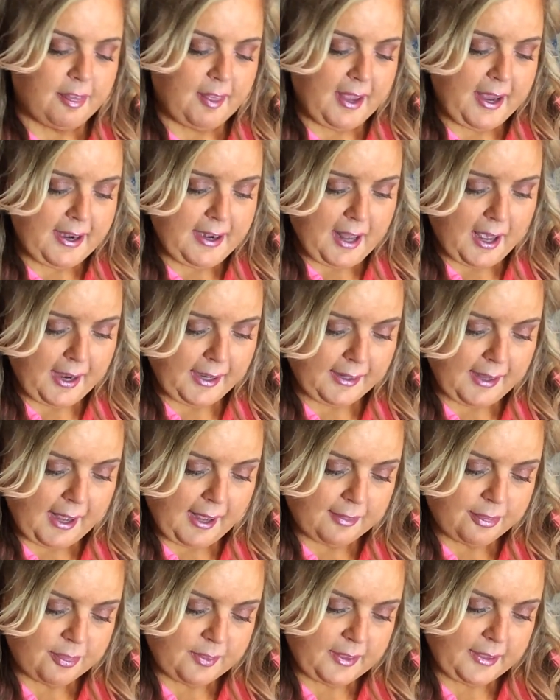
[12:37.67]
Then I
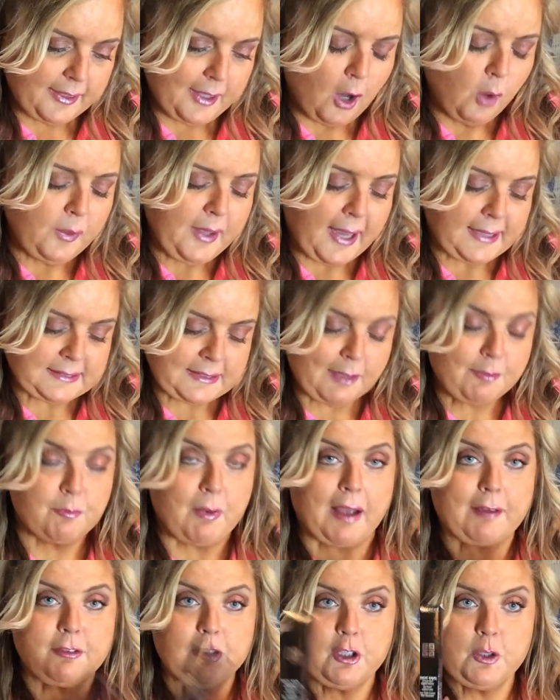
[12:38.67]
got the, oh yes, I've,
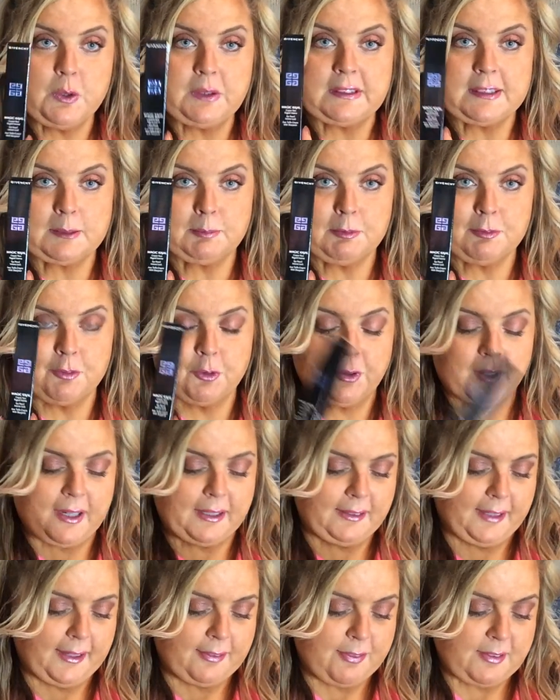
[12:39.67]
I've used this before and
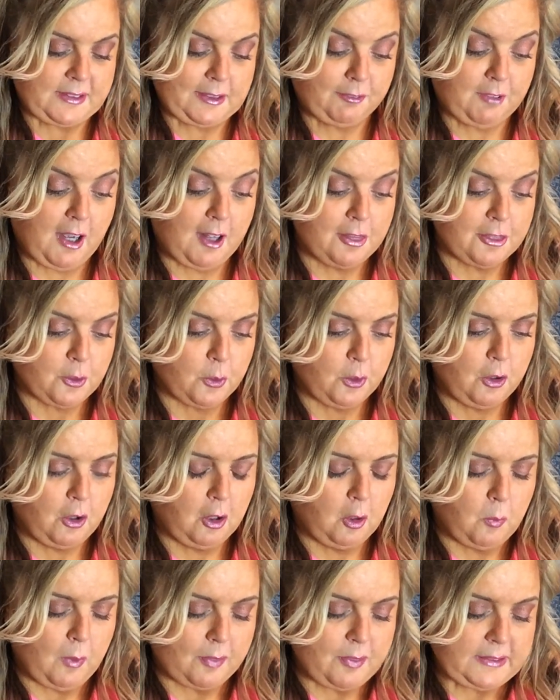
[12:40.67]
I like this. I've gone through a
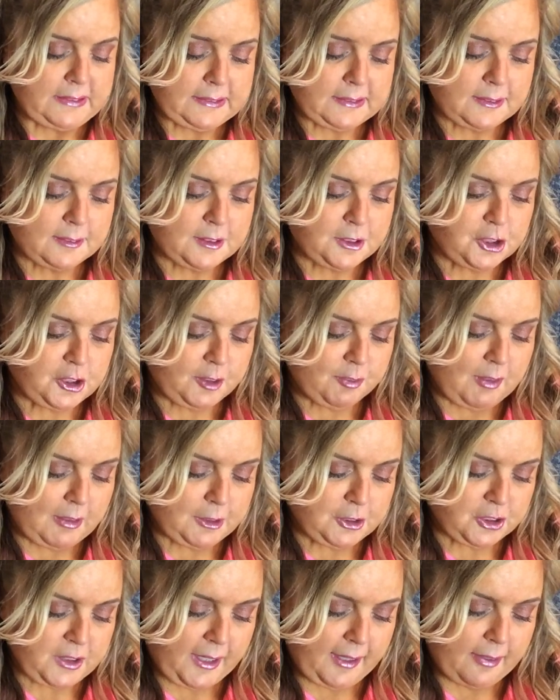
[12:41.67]
whole one. This is the
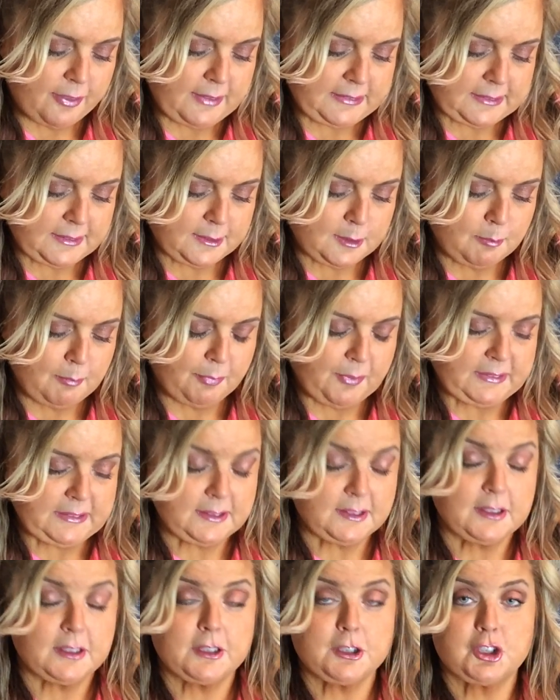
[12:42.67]
Givenchy, this is the,
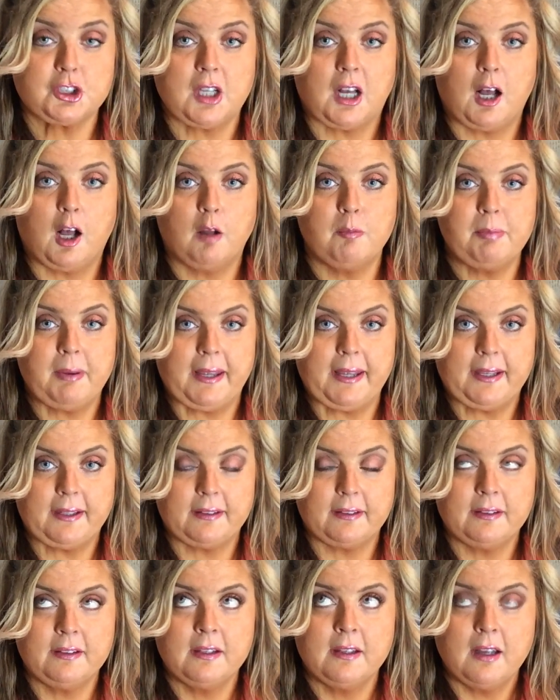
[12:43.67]
this is the Kajal
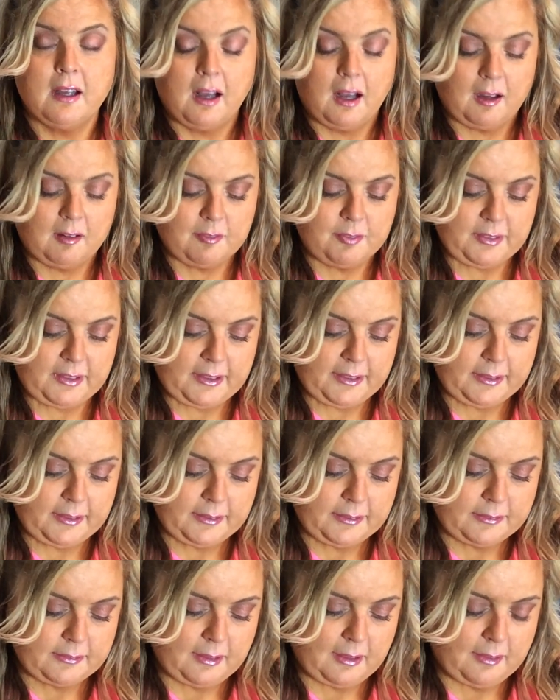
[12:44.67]
pen of
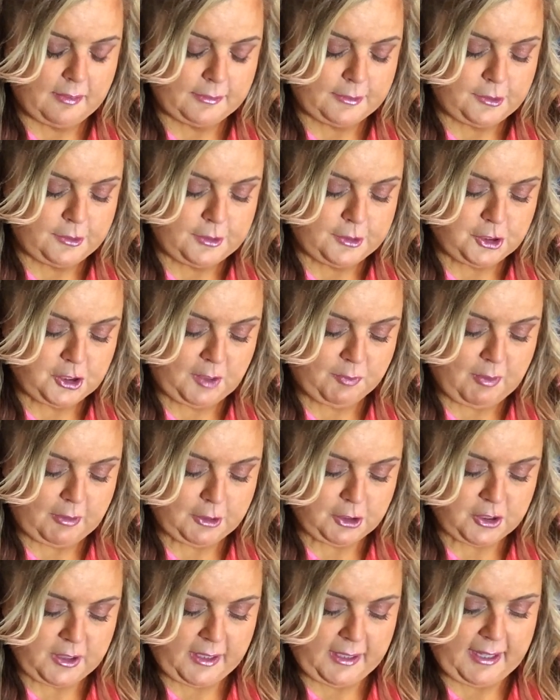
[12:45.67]
the, the
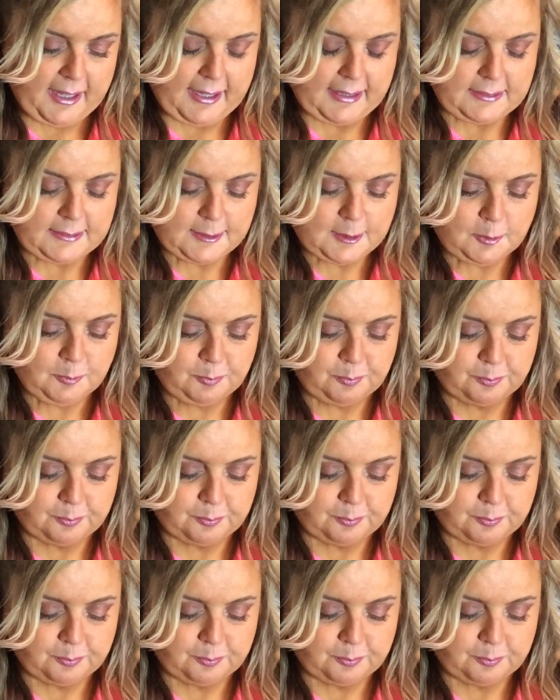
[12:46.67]
Givenchy has.